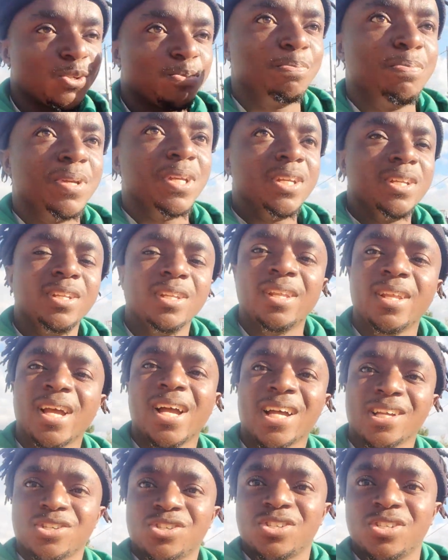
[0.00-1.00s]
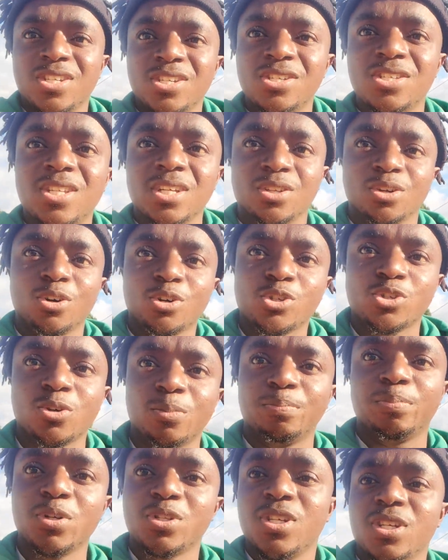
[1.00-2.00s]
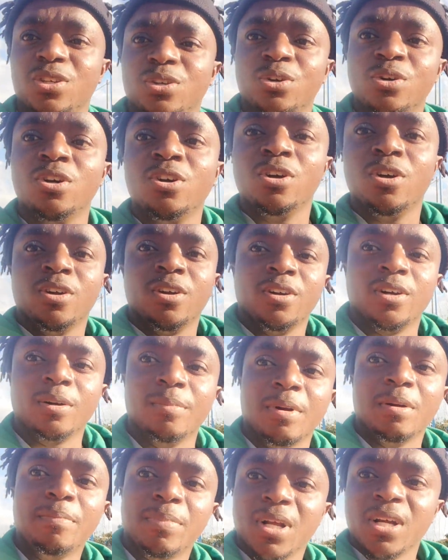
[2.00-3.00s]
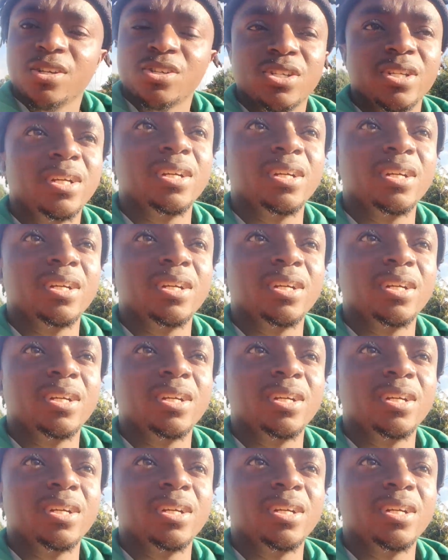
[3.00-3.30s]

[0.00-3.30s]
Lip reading: being assisting or supporting you. Remember?